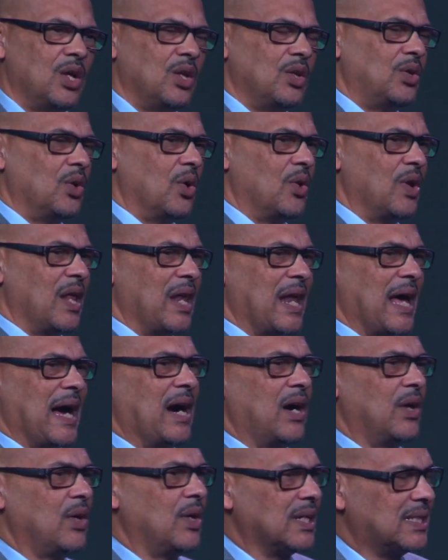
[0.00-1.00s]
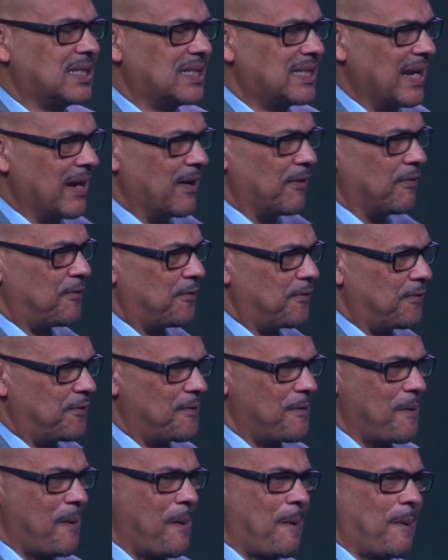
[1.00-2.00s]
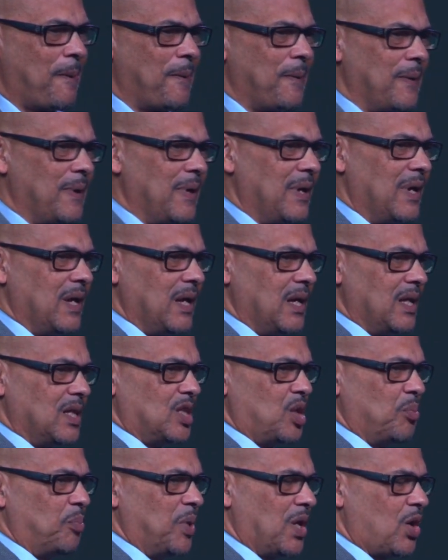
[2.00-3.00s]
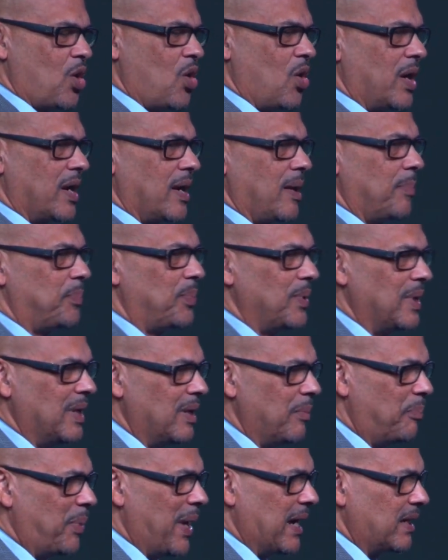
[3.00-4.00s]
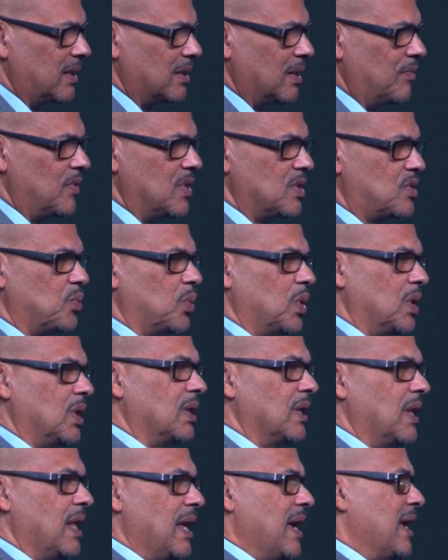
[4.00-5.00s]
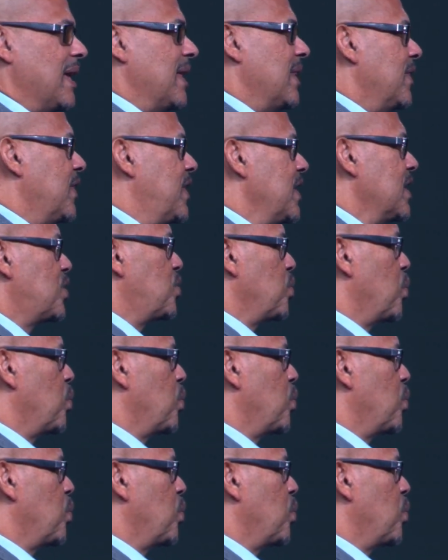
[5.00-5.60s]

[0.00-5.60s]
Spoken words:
Don't allow yourself to be caught up in the pattern of this world. This